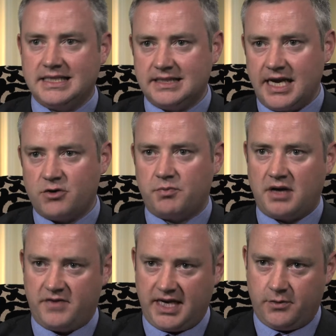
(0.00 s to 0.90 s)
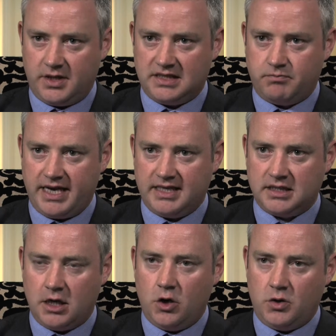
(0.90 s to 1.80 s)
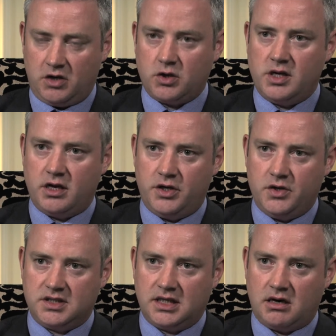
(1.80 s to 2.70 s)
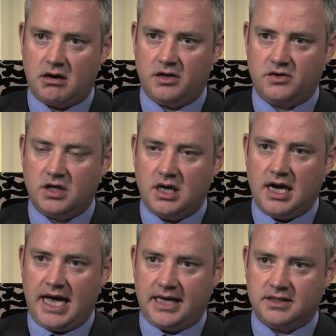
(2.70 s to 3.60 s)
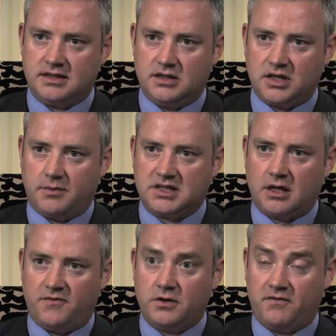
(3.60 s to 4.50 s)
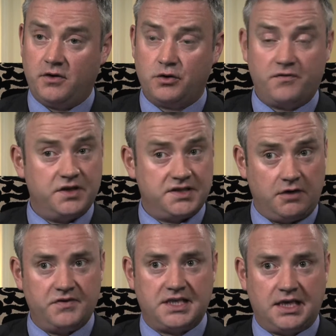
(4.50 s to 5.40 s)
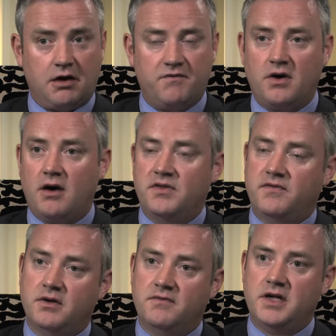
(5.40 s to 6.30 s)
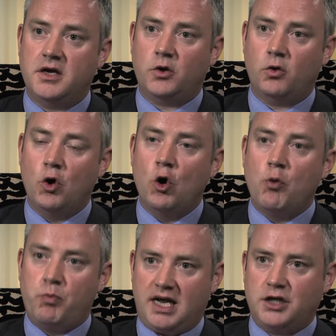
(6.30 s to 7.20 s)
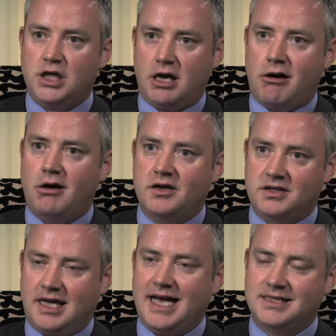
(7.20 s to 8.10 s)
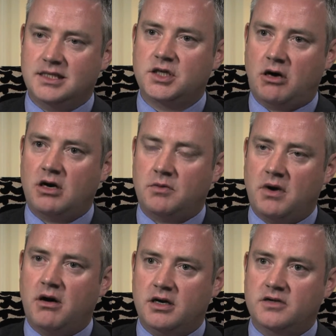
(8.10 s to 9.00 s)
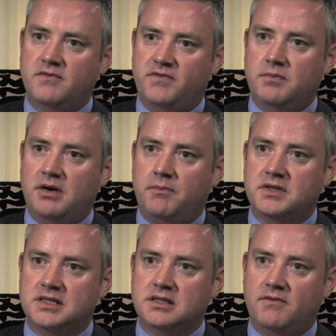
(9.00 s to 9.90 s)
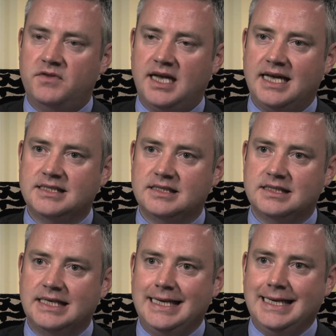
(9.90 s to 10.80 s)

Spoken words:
estate or private equity space who not only are using Ireland as the domicile for the fund or for the servicing of the fund vehicle, but actually Ireland as the target market for the purposes of the assets.